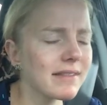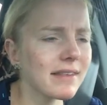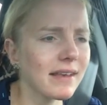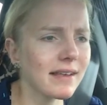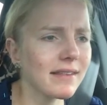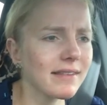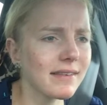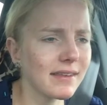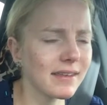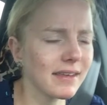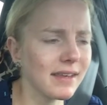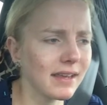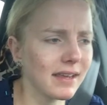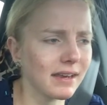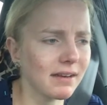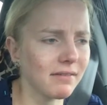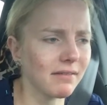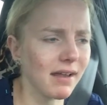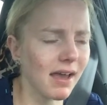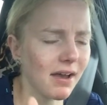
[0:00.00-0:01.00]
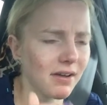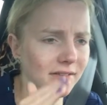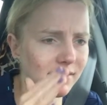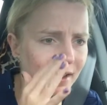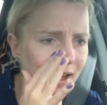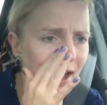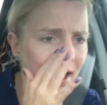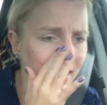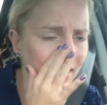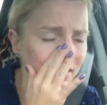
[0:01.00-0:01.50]
16 when I was
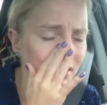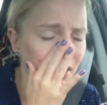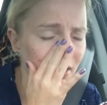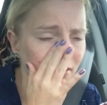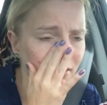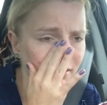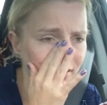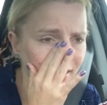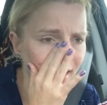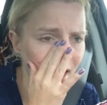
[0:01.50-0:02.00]
diagnosed.